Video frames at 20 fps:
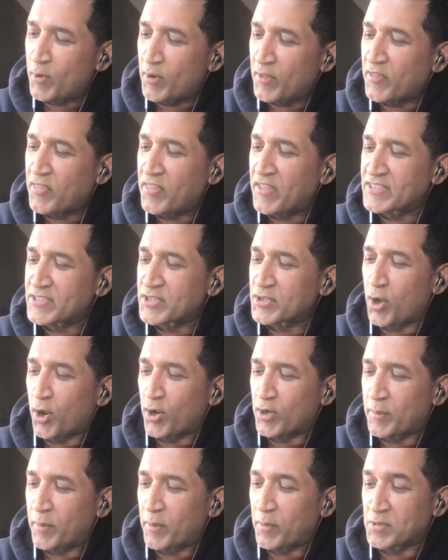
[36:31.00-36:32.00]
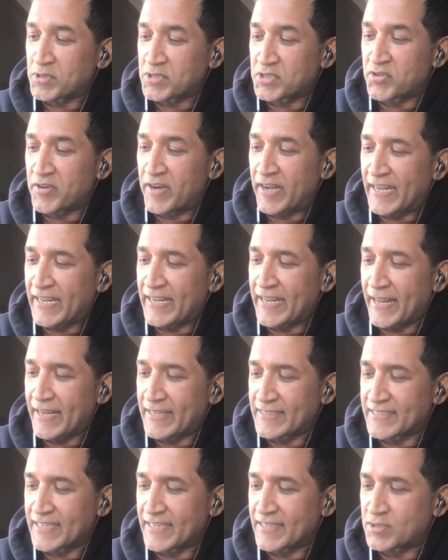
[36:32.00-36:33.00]
of the things you talked about was training data
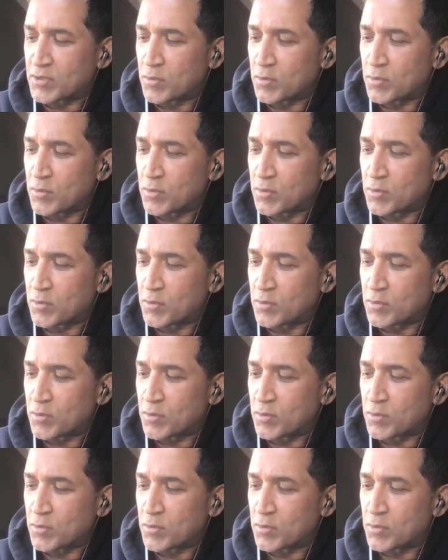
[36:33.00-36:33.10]
sets.